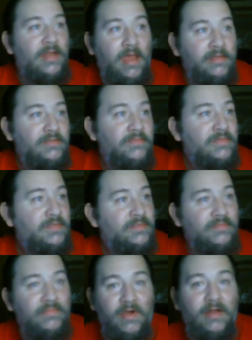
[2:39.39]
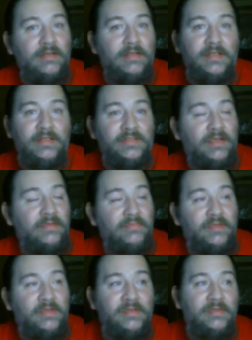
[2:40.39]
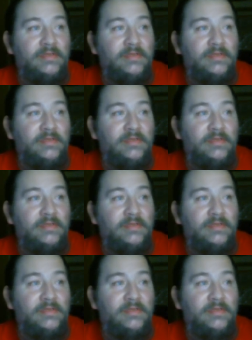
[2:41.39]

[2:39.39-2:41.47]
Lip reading: activism, auditing, same thing.